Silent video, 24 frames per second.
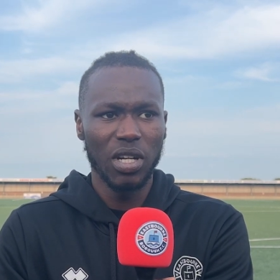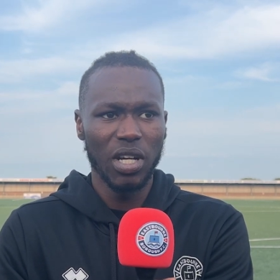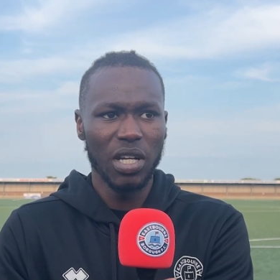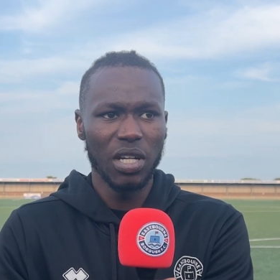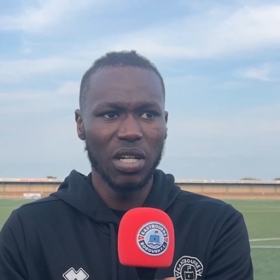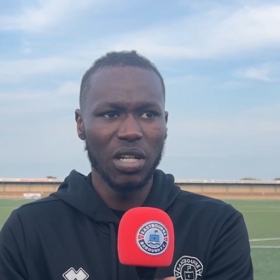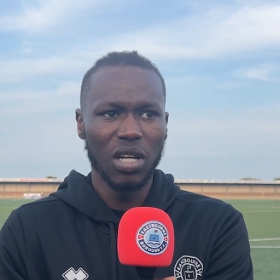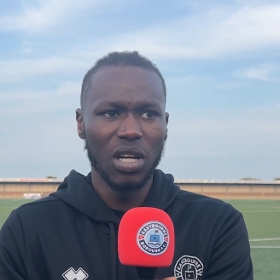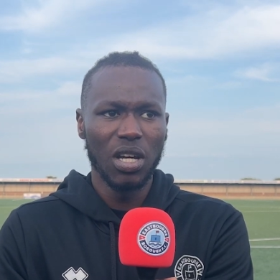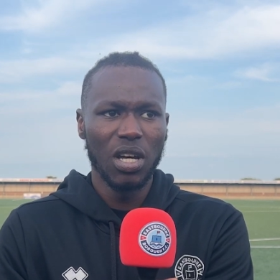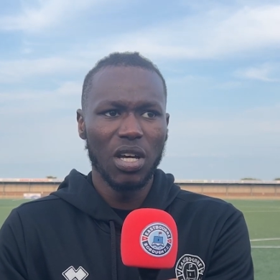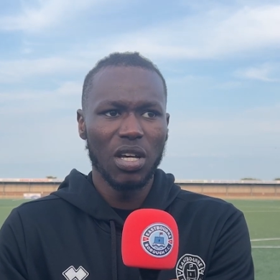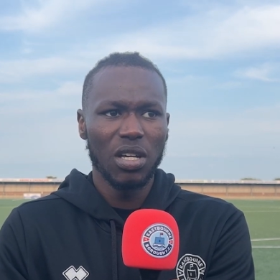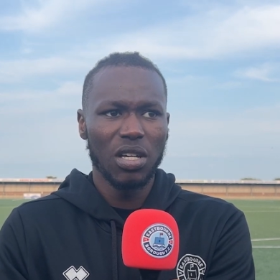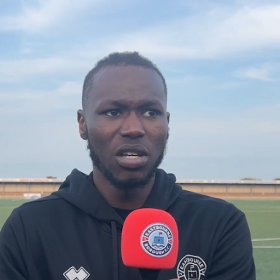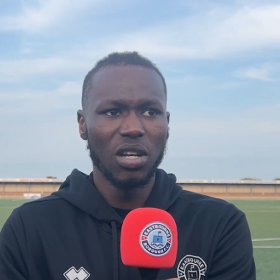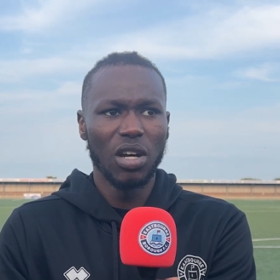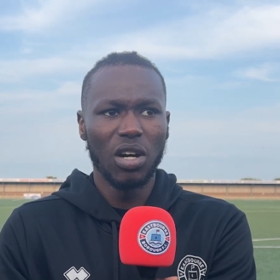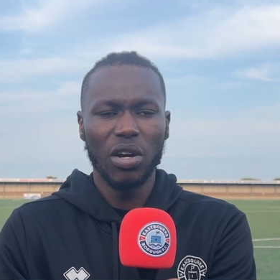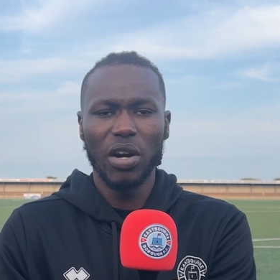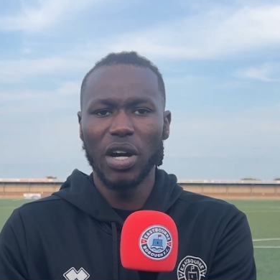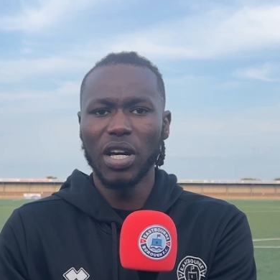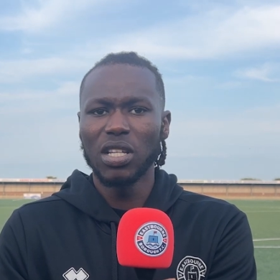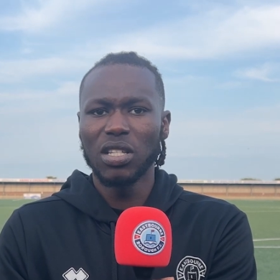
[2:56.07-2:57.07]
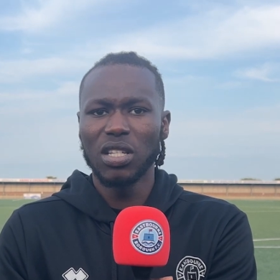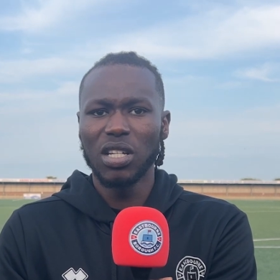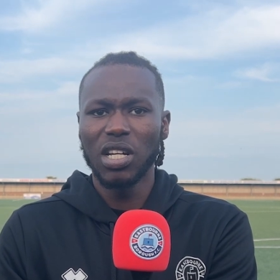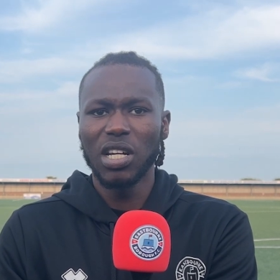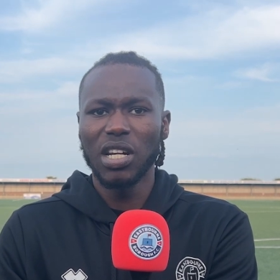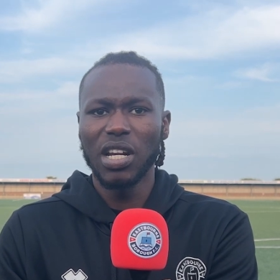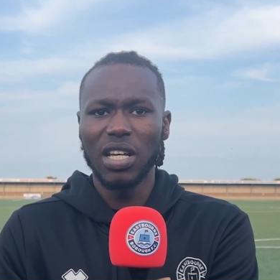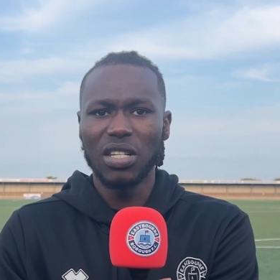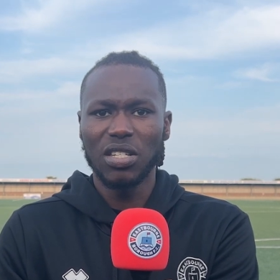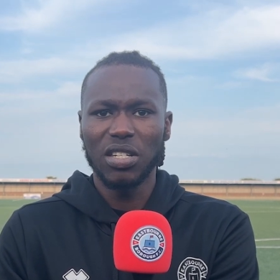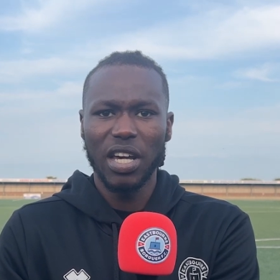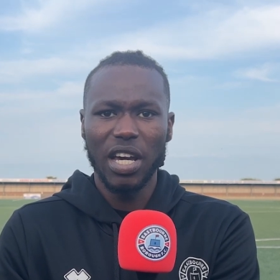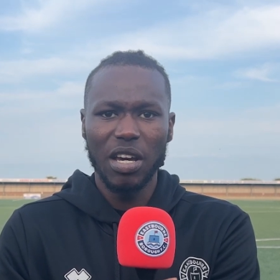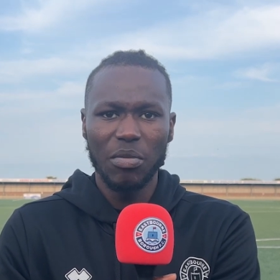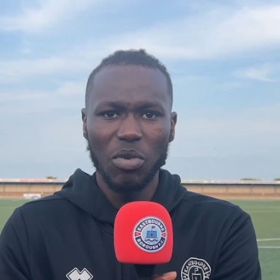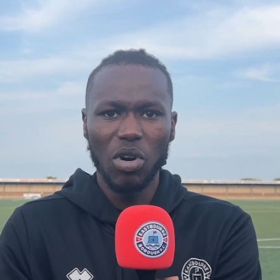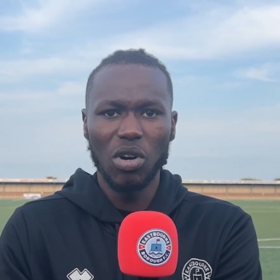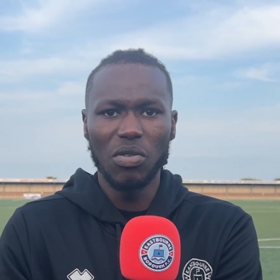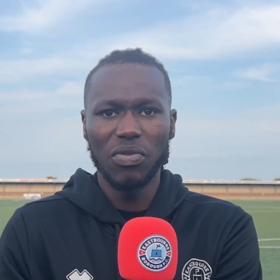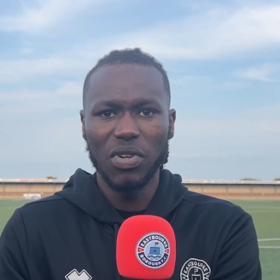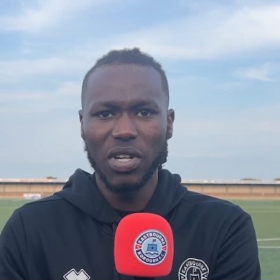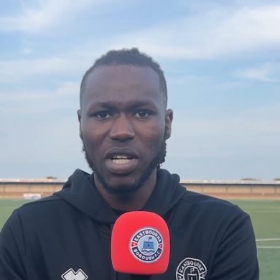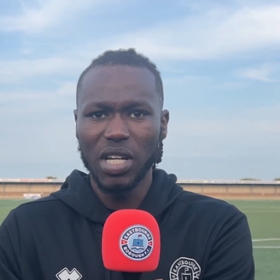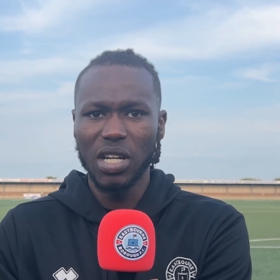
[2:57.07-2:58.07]
And going into the next game,
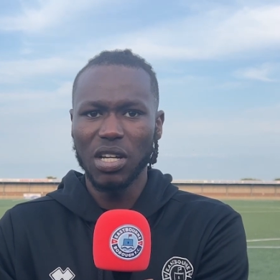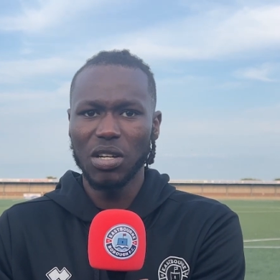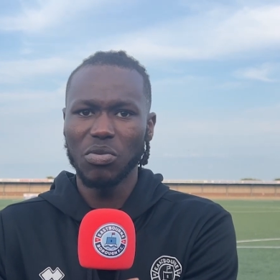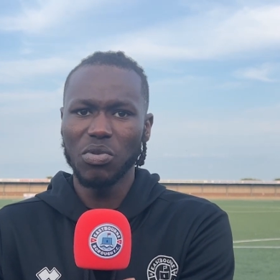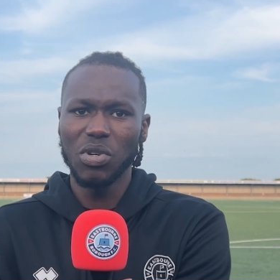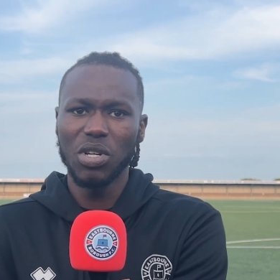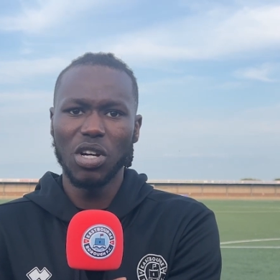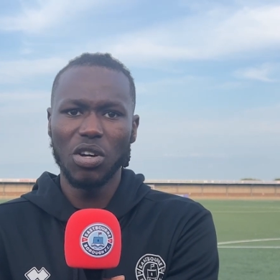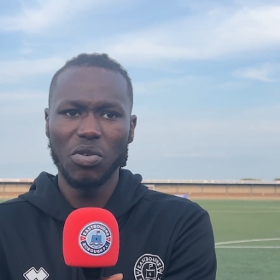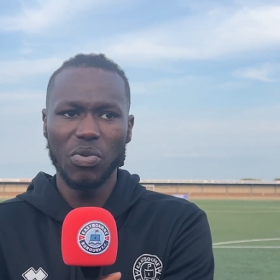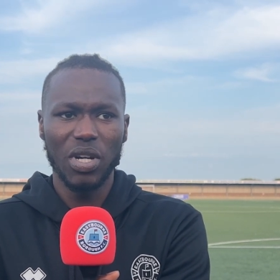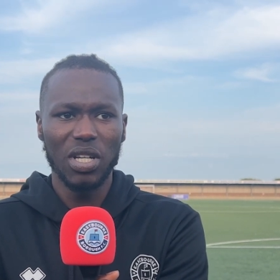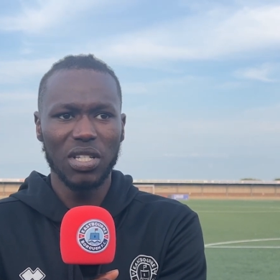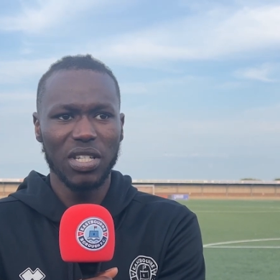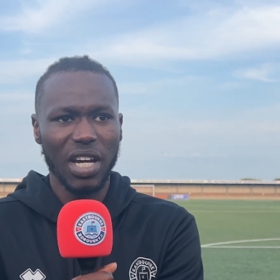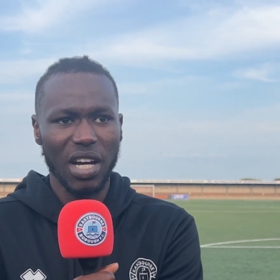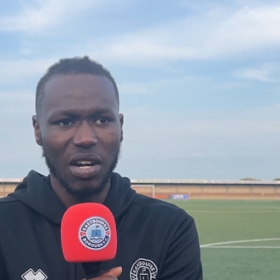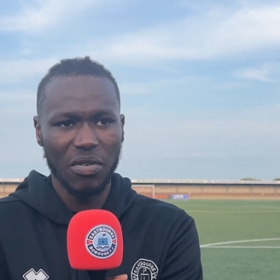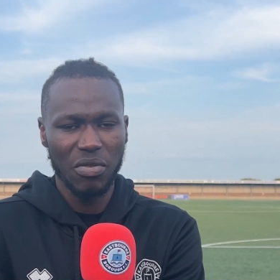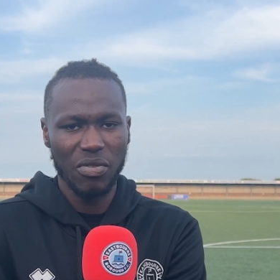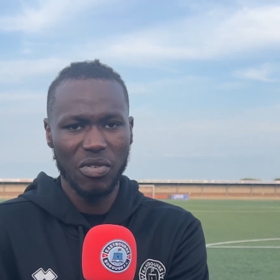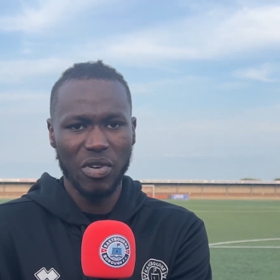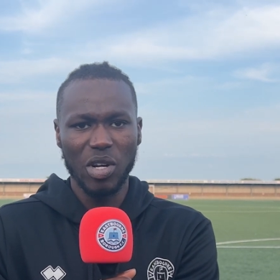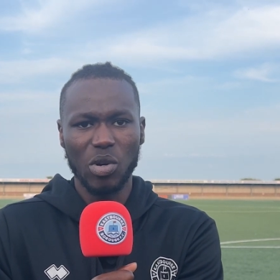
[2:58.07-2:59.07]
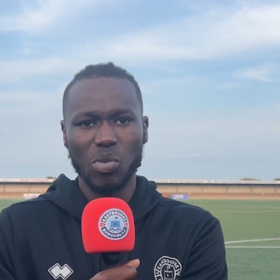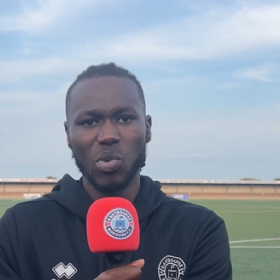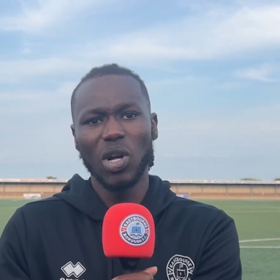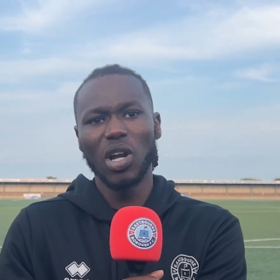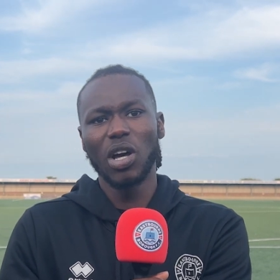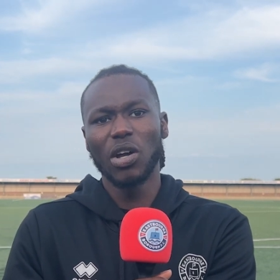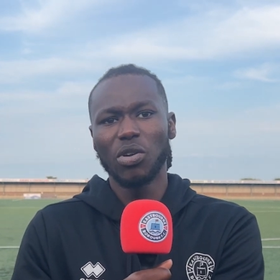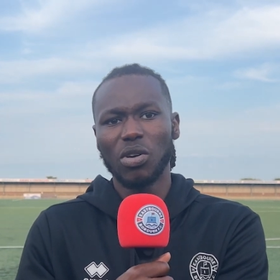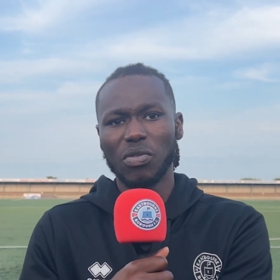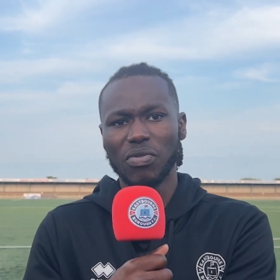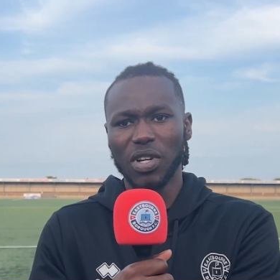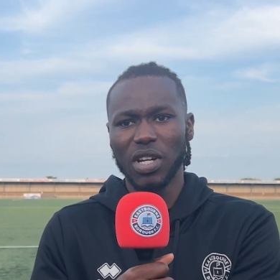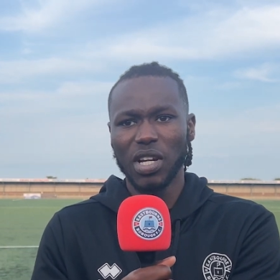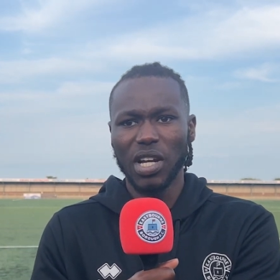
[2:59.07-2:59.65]
hopefully we can take everything that we learn over the